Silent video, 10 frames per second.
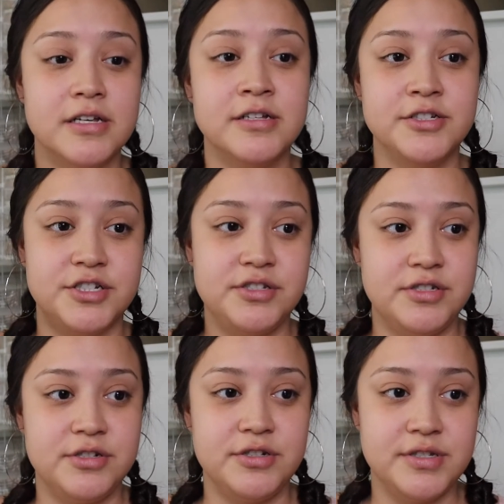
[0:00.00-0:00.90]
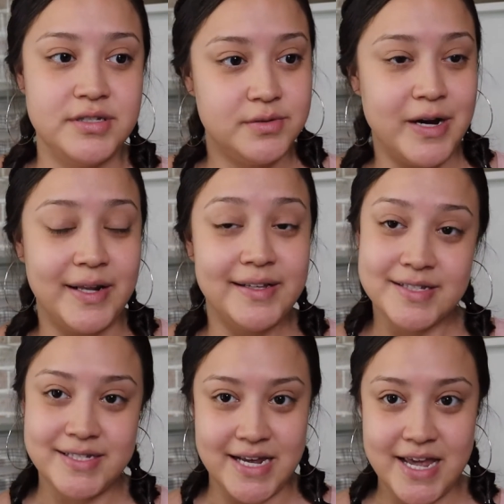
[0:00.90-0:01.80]
just sweaty and
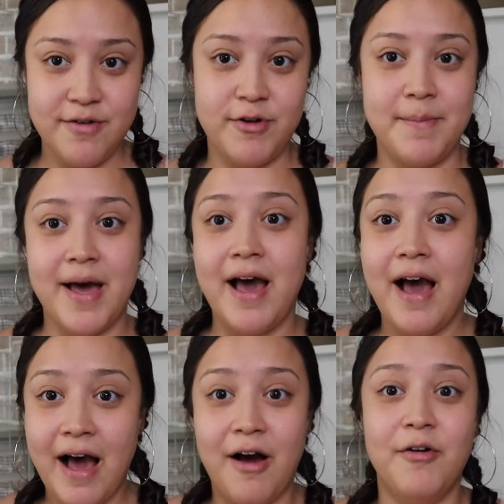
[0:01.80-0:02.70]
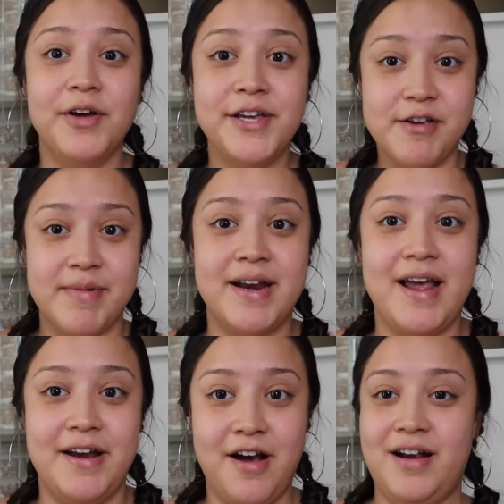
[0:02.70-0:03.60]
sticky from how humid
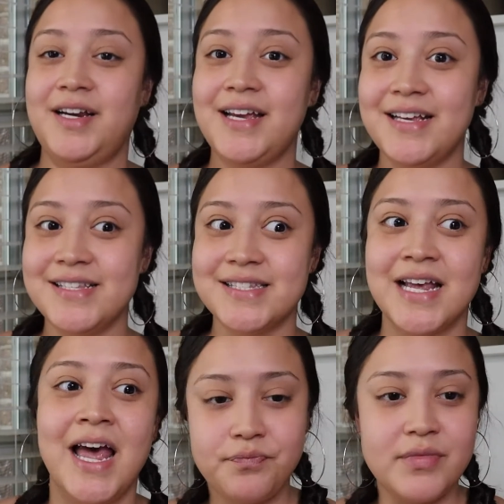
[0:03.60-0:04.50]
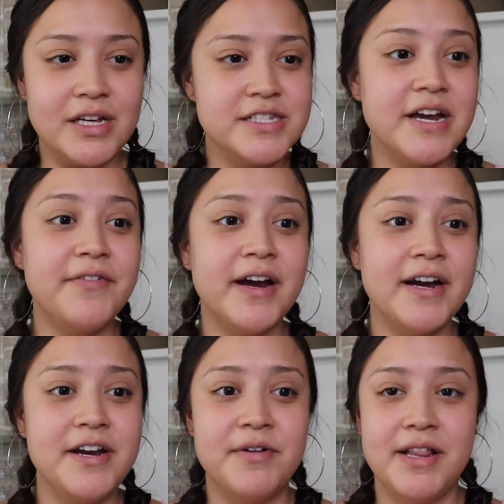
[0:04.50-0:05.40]
and hot it is. So I figured,
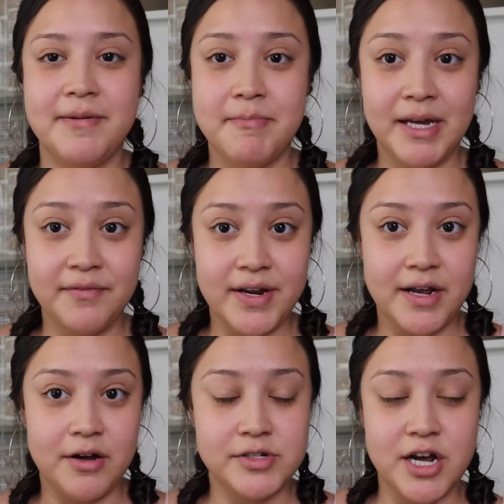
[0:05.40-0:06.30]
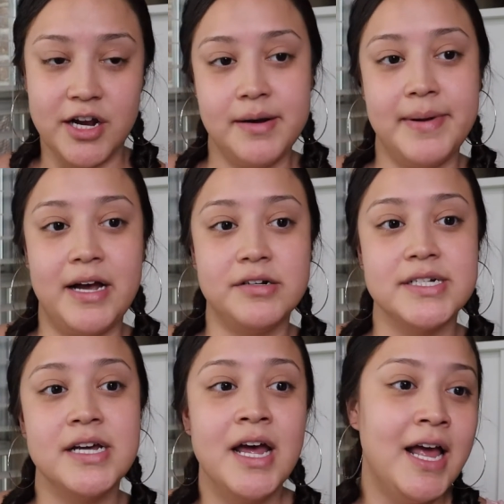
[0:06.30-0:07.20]
you know what, let me make a video talking about
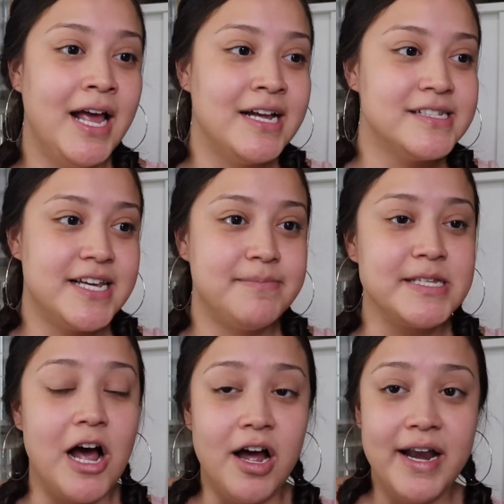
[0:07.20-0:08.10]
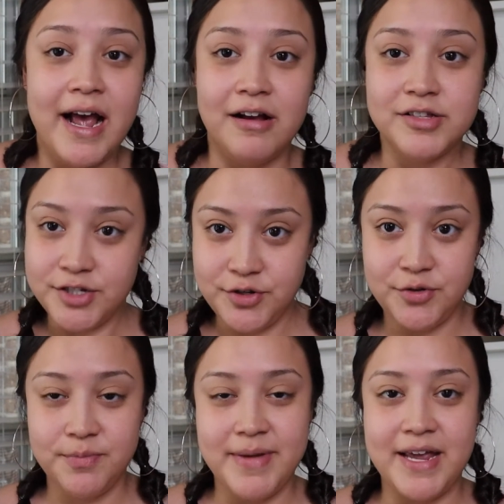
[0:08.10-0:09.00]
tips on how
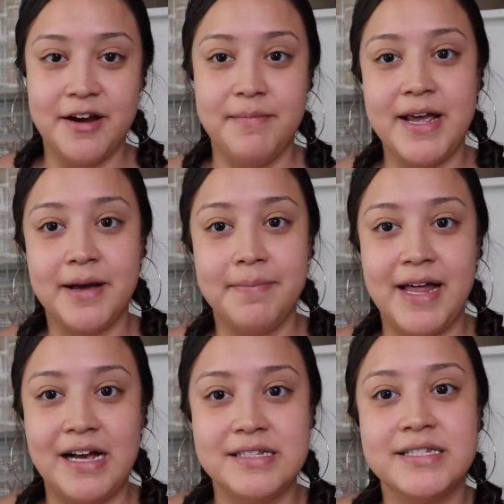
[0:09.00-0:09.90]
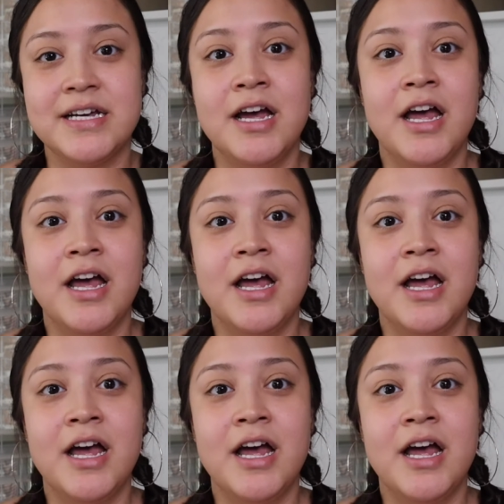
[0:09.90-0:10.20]
to make your makeup last